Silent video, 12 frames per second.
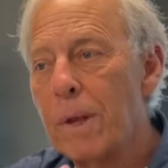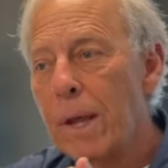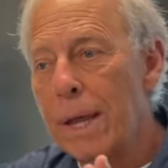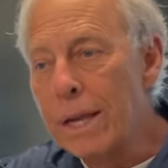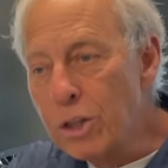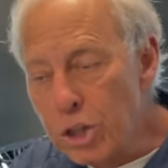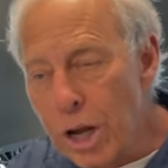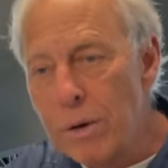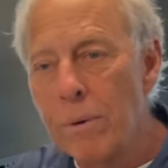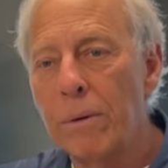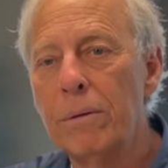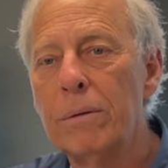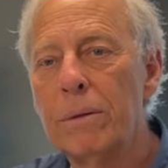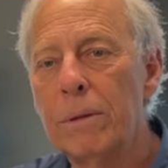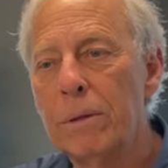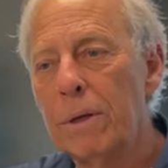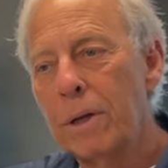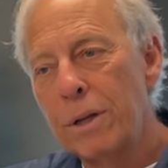in general,
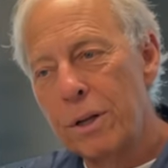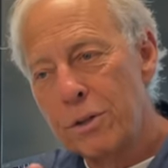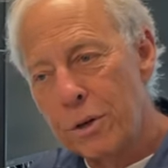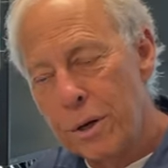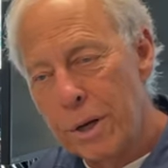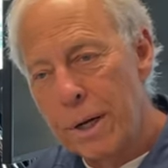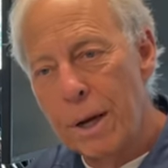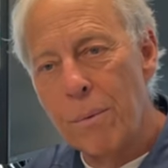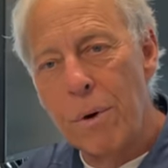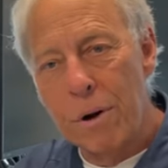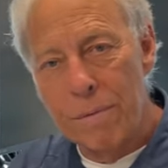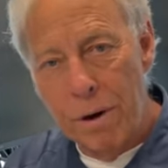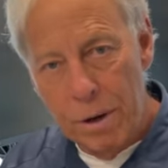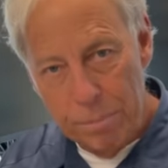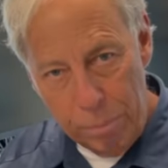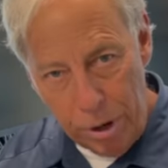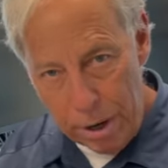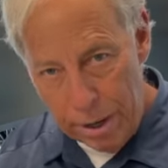unless you're going to get one of our
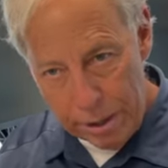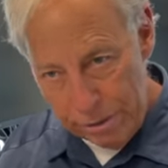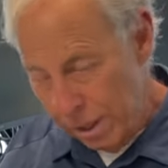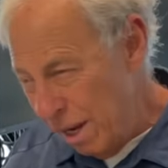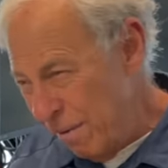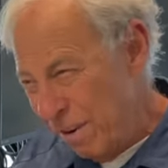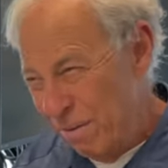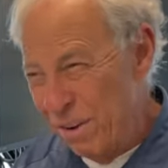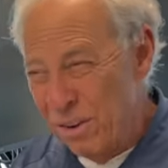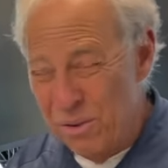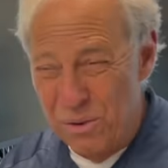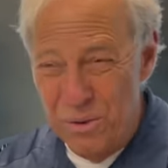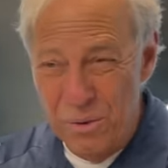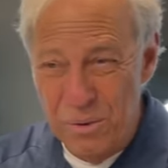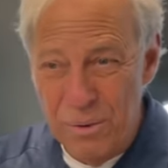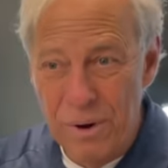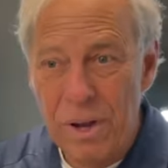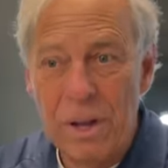products, and even if you do,